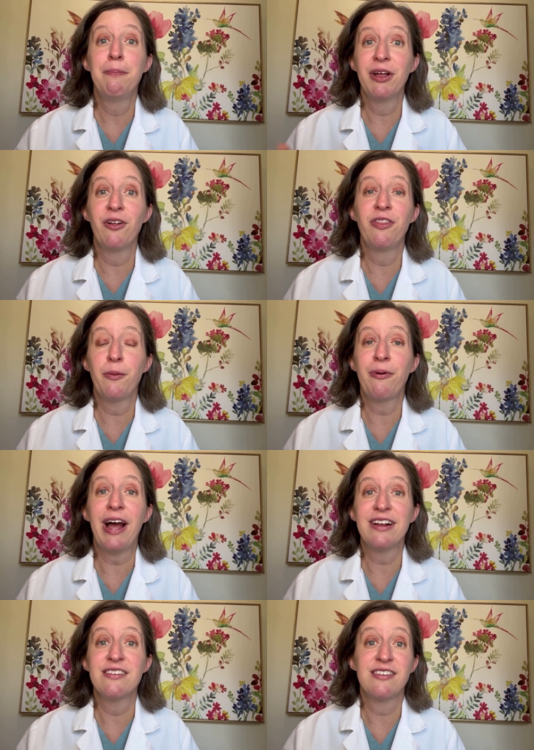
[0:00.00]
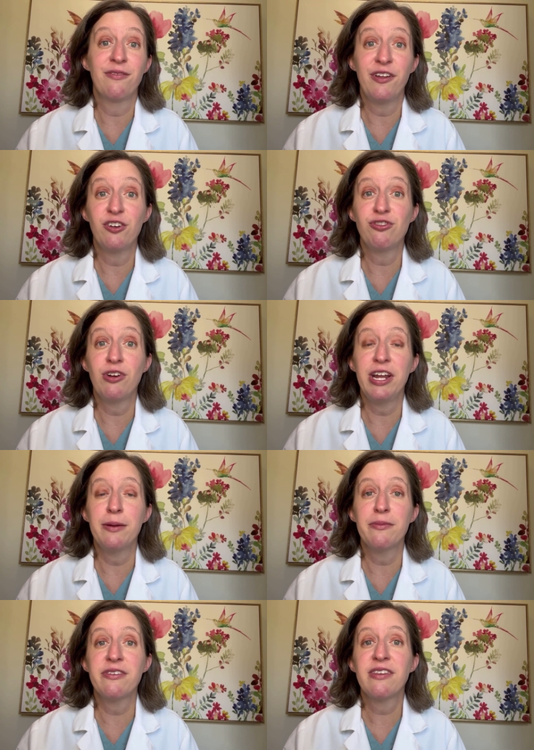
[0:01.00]
build the practice of their
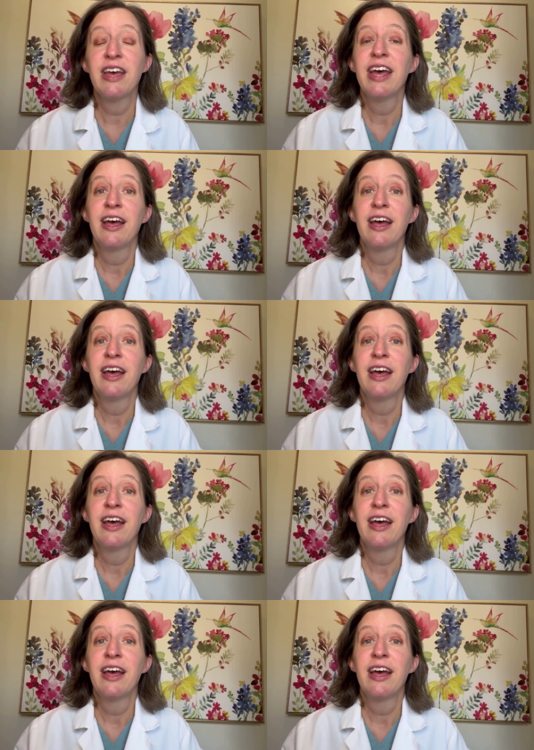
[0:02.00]
dreams.